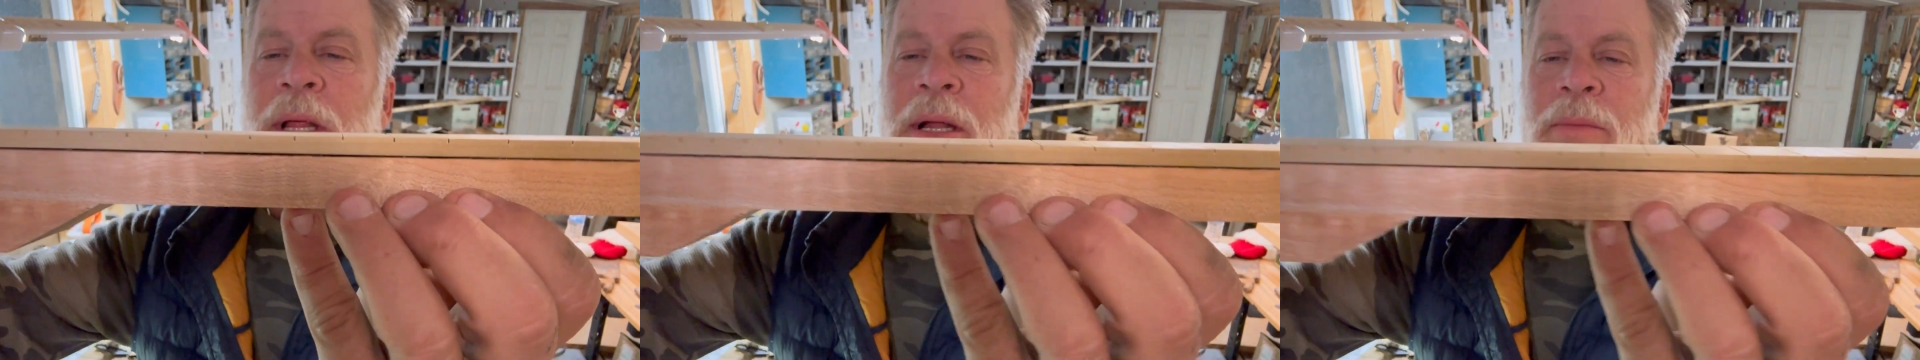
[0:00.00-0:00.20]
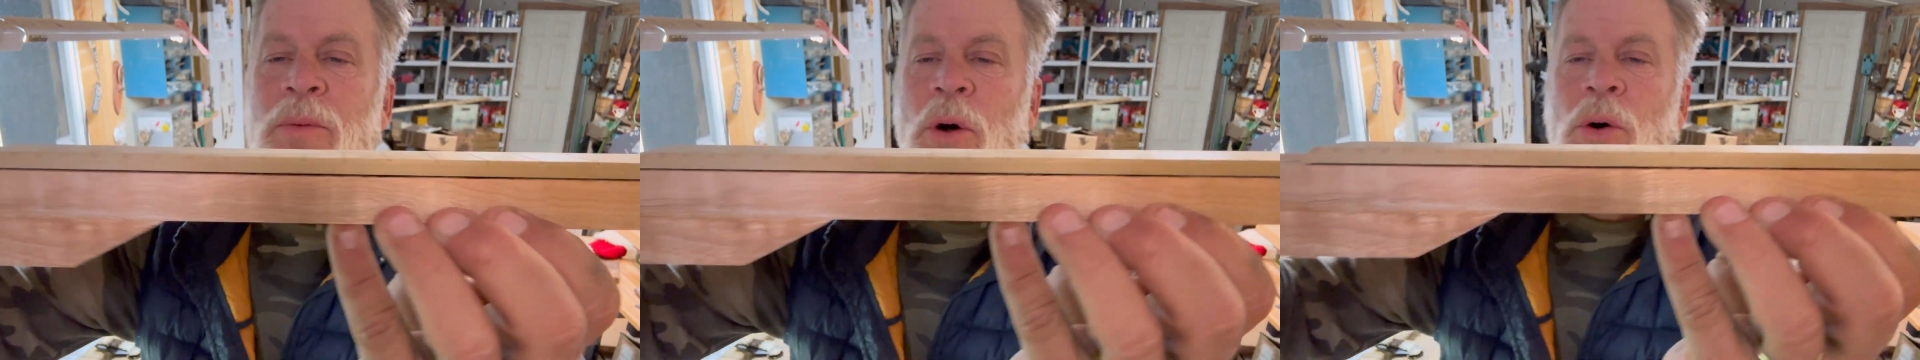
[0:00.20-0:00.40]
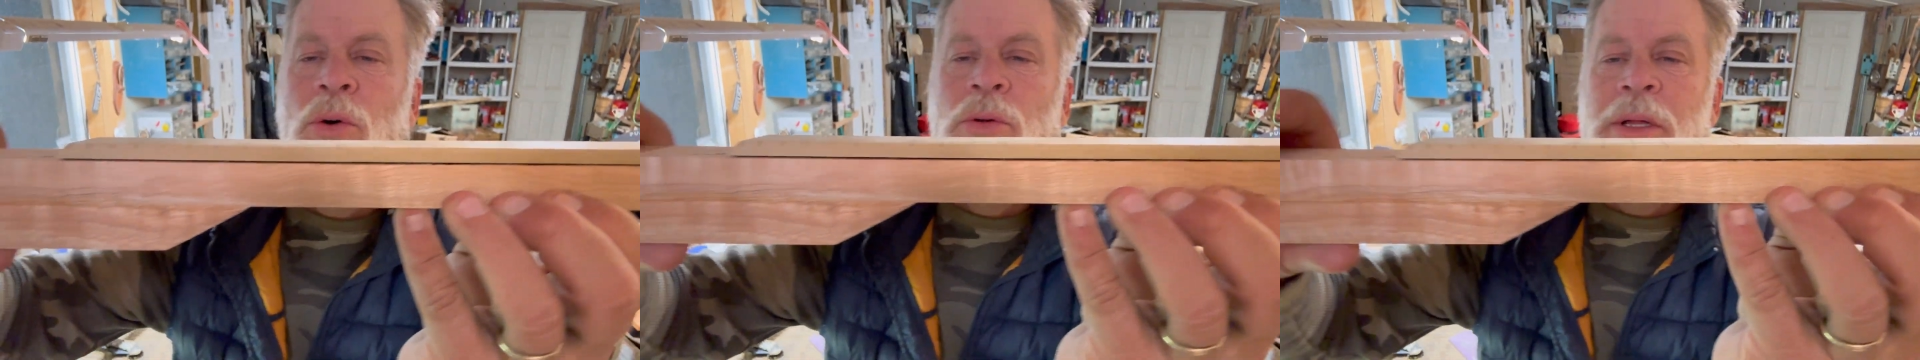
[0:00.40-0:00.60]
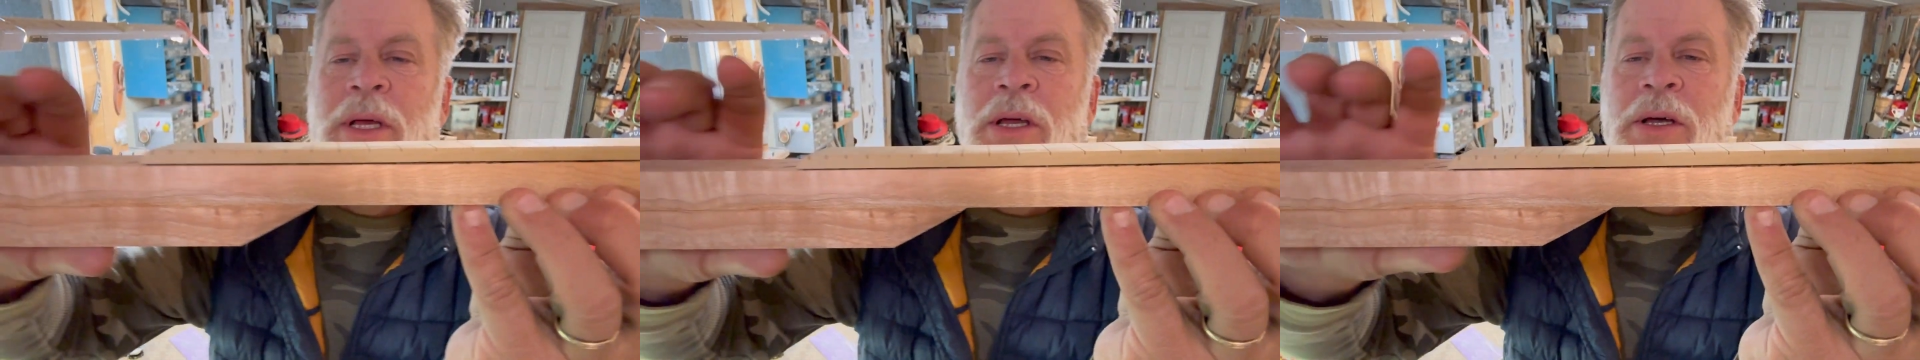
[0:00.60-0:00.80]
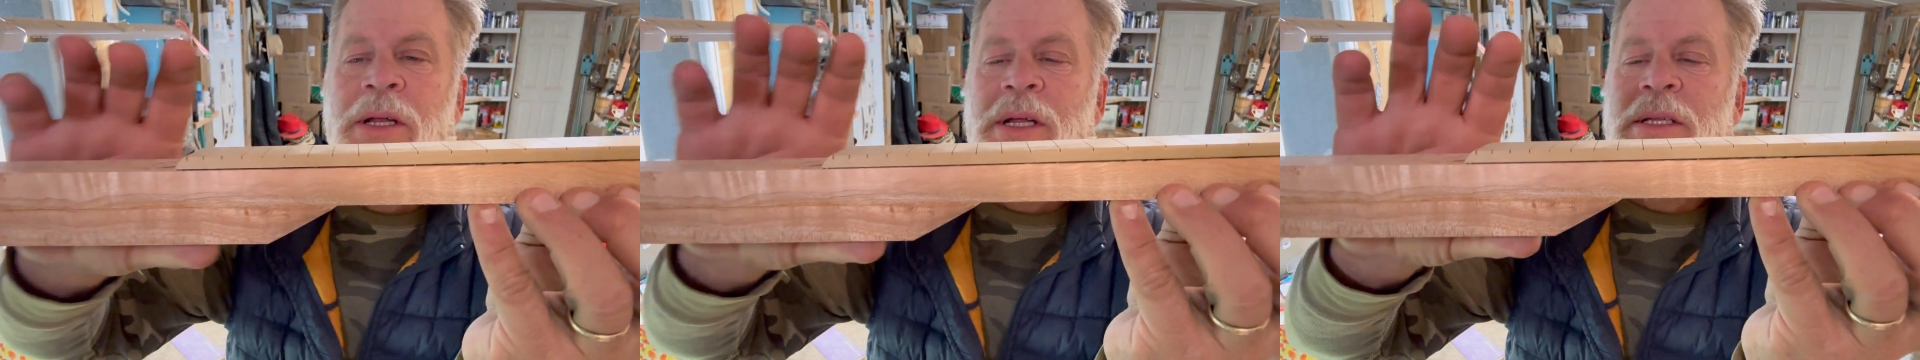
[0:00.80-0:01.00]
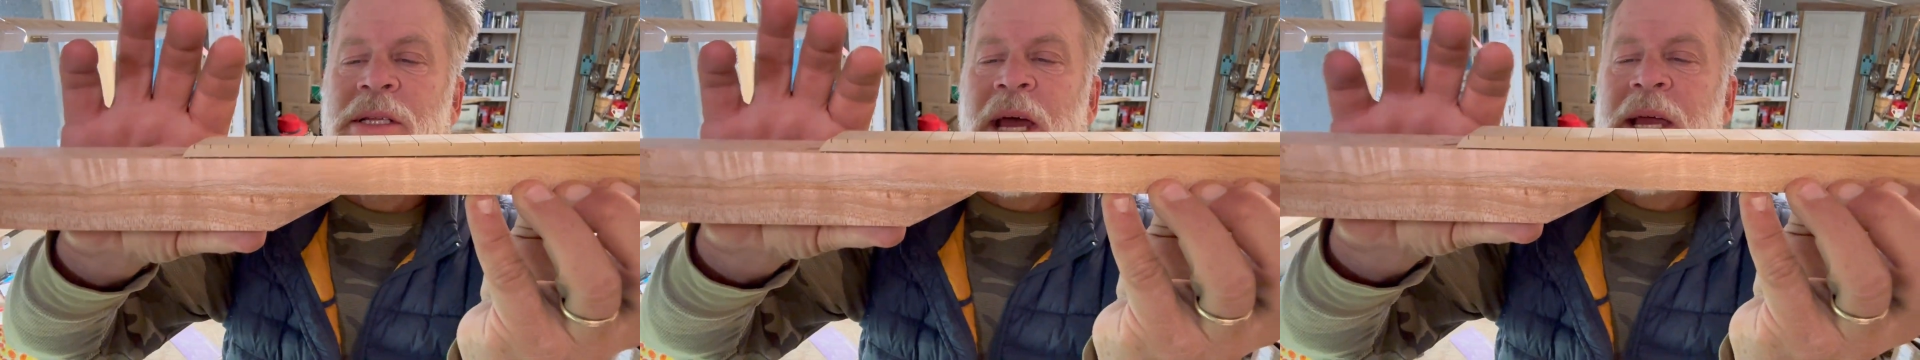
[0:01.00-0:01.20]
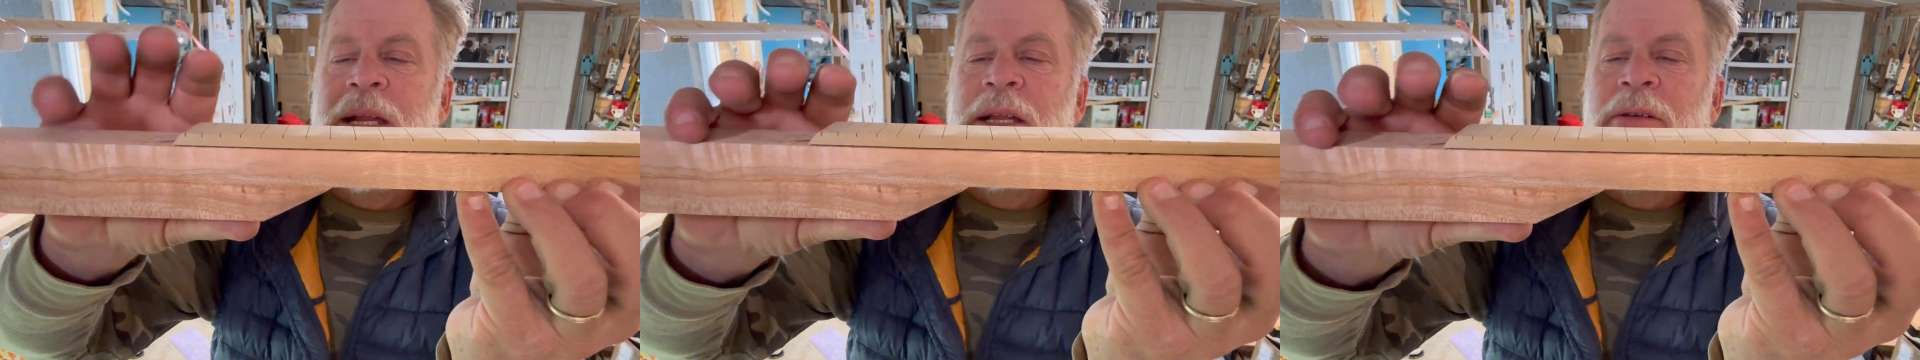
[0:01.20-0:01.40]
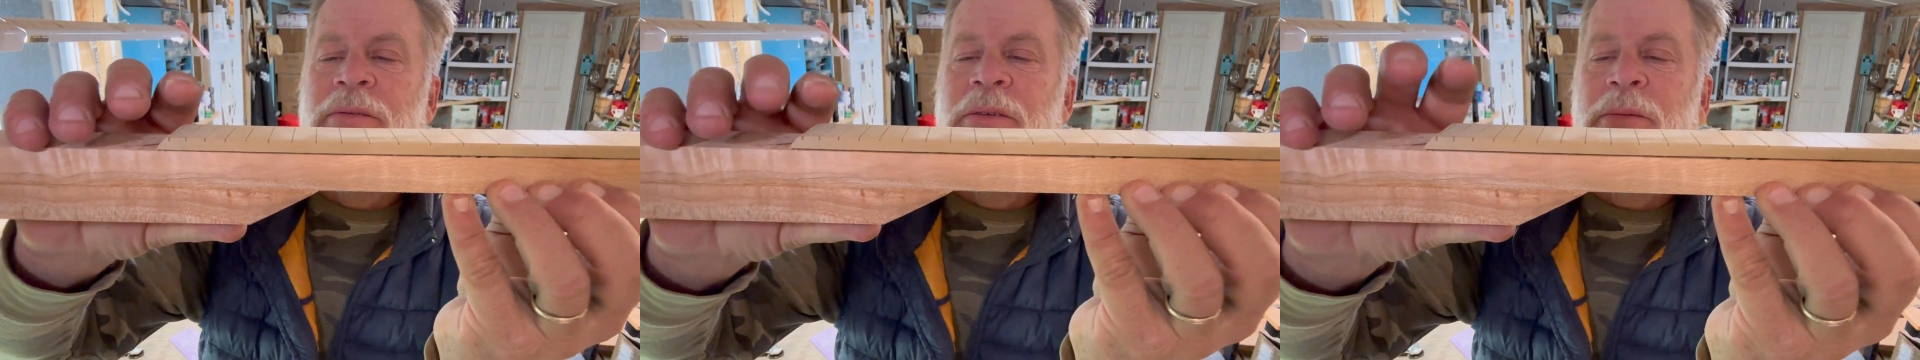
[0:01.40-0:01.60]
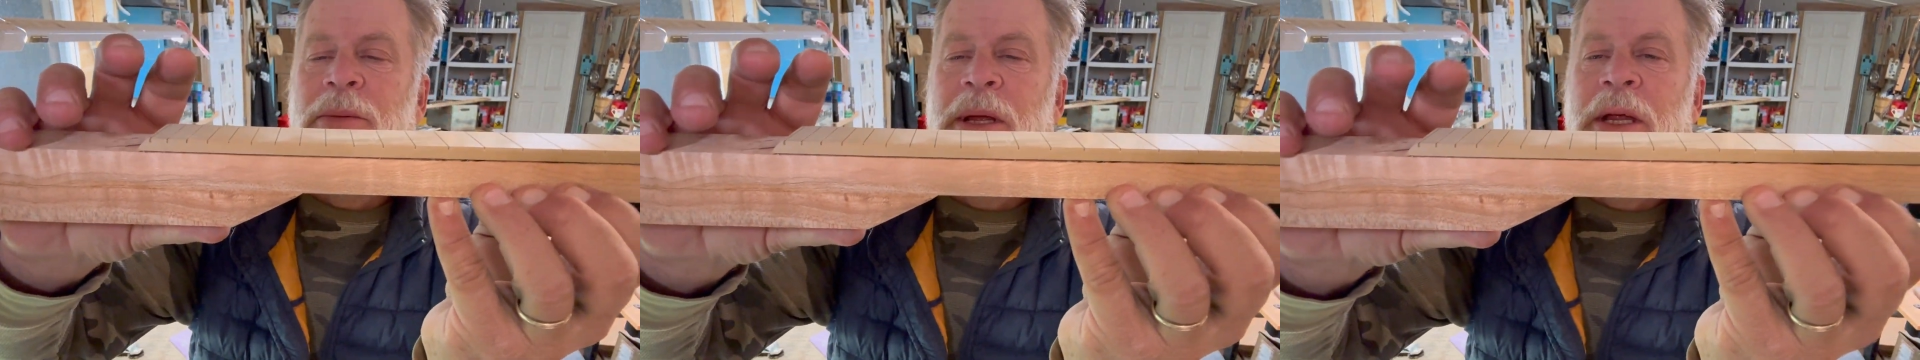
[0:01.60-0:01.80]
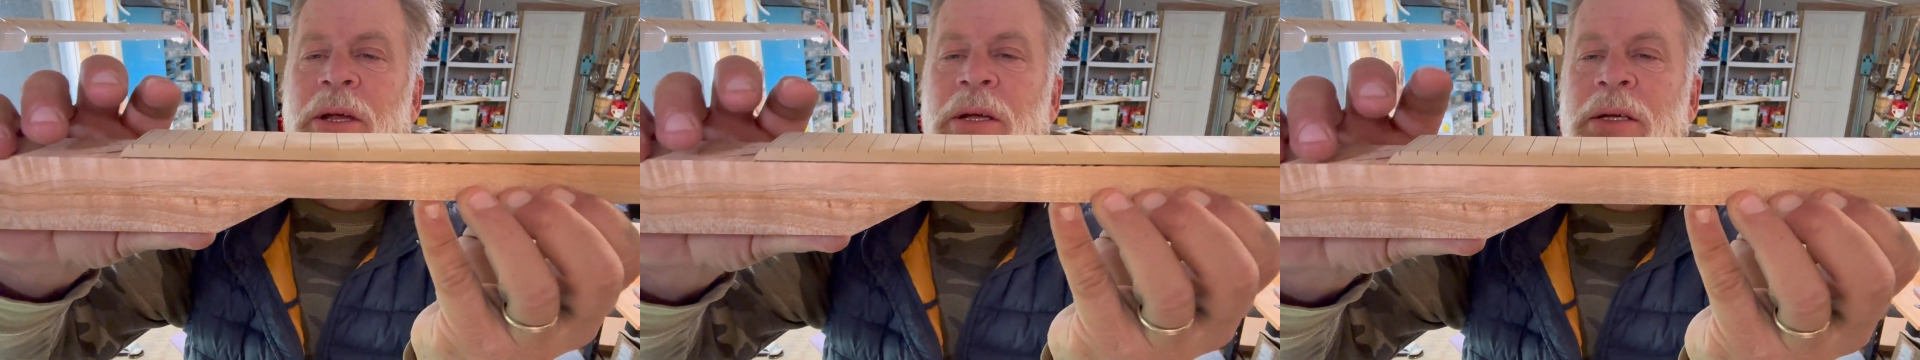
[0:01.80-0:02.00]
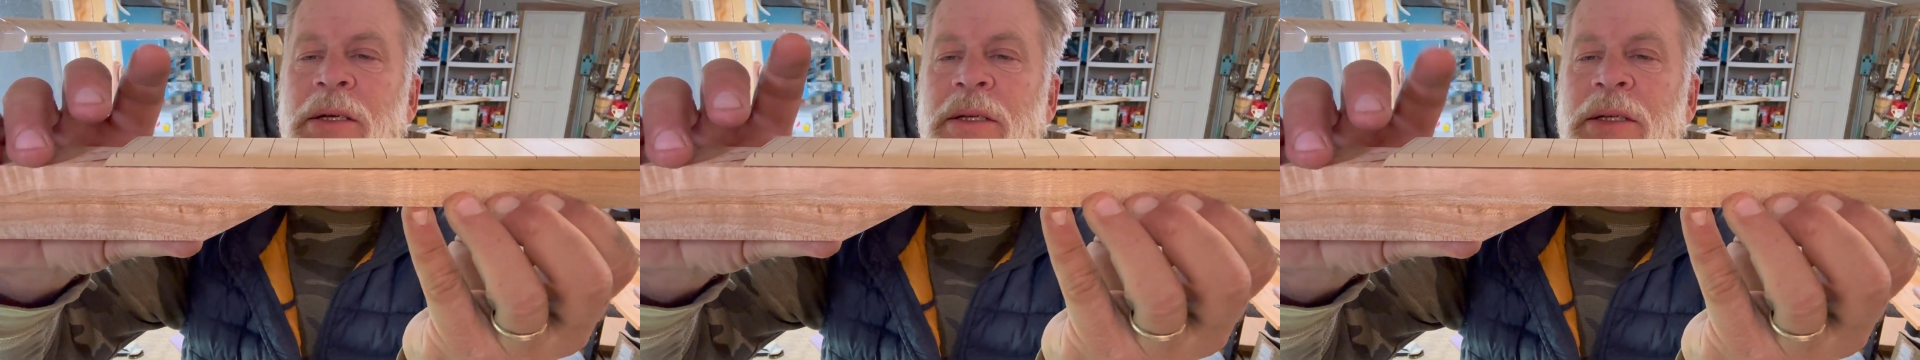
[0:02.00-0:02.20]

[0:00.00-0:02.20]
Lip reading: I'm only going to tighten it from here,